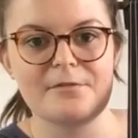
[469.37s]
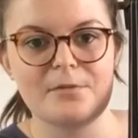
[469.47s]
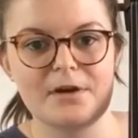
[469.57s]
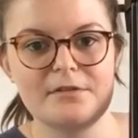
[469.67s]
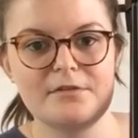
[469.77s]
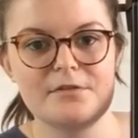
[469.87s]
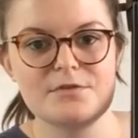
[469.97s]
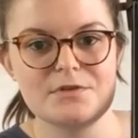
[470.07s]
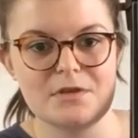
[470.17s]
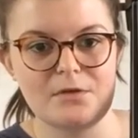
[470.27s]
1,
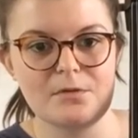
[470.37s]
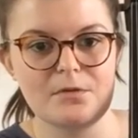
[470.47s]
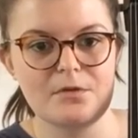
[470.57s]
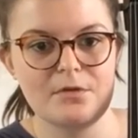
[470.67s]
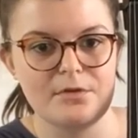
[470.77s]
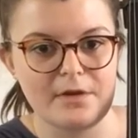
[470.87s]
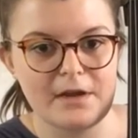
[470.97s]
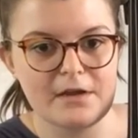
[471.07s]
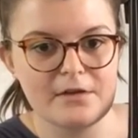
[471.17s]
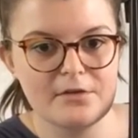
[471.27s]
2,
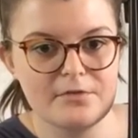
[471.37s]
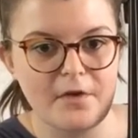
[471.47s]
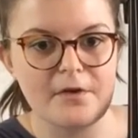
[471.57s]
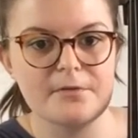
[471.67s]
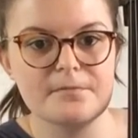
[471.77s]
3, 4.